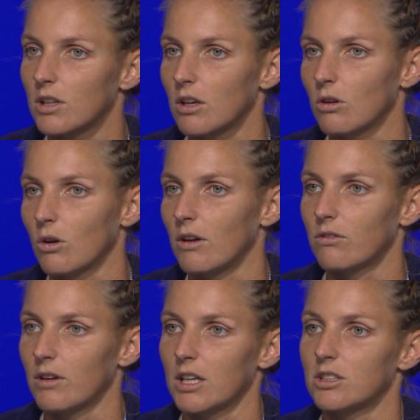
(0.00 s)
They don't know
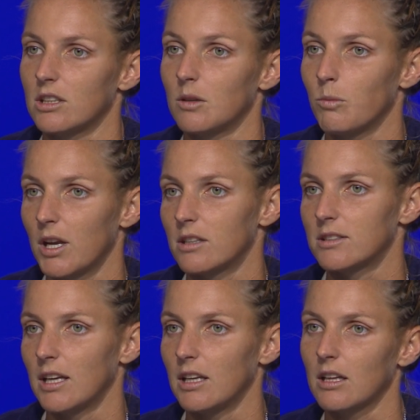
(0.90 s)
if actually the players,
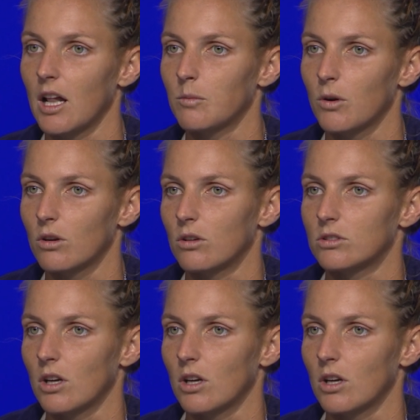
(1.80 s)
they need help or not.